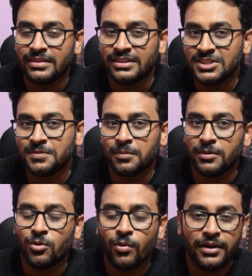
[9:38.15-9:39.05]
And these
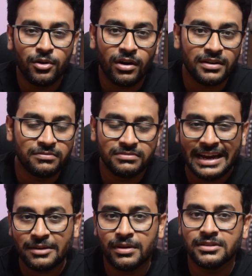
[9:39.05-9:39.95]
people who are not
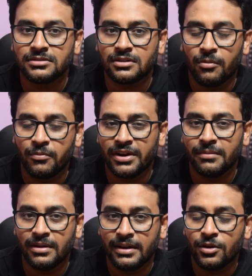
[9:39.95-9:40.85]
that much
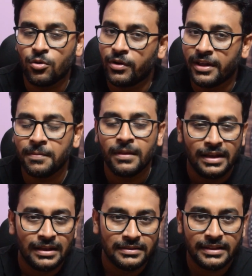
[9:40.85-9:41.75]
comfortable in coding,
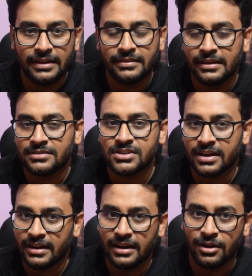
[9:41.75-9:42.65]
they
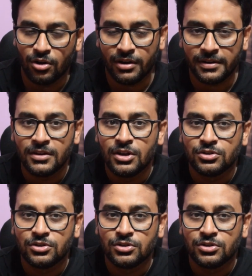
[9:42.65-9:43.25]
struggle a lot.